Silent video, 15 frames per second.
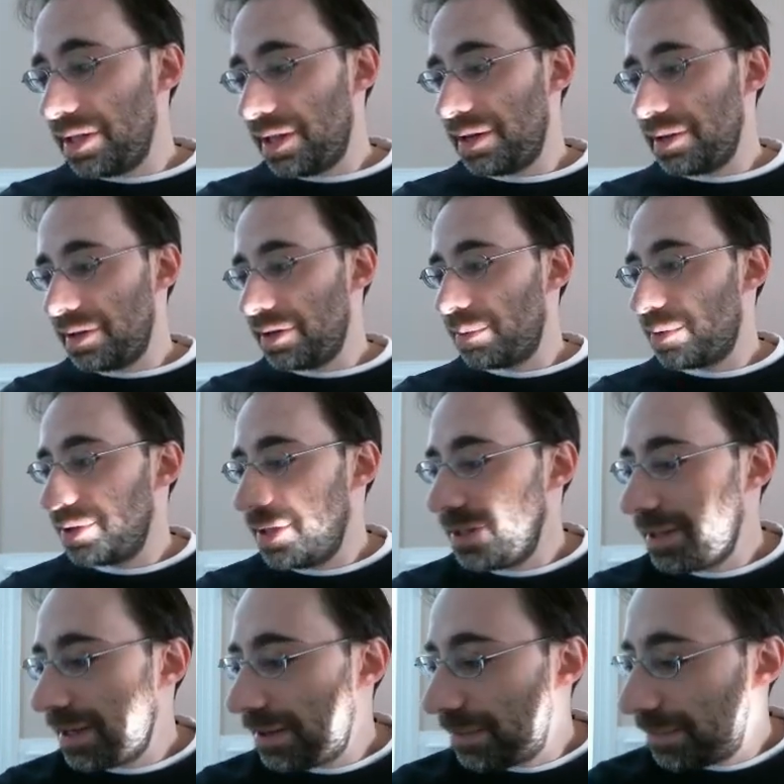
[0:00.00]
that in a little more
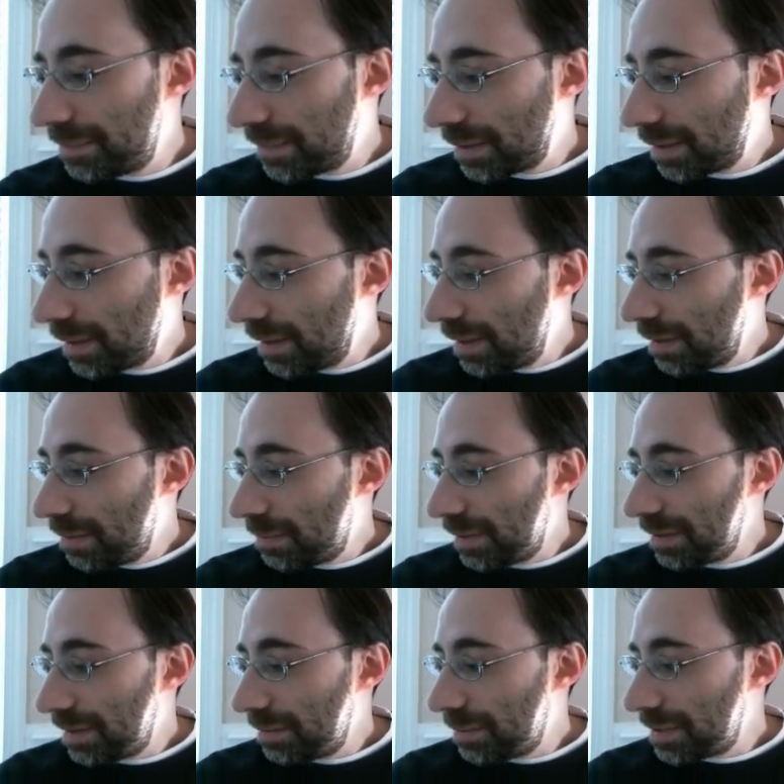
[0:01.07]
detail, what I
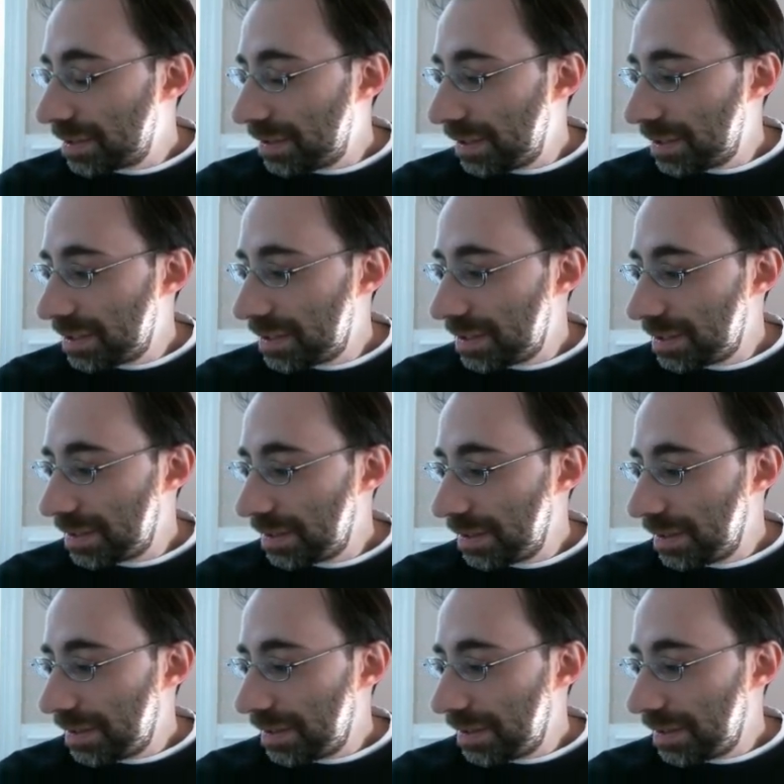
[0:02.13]
did was this.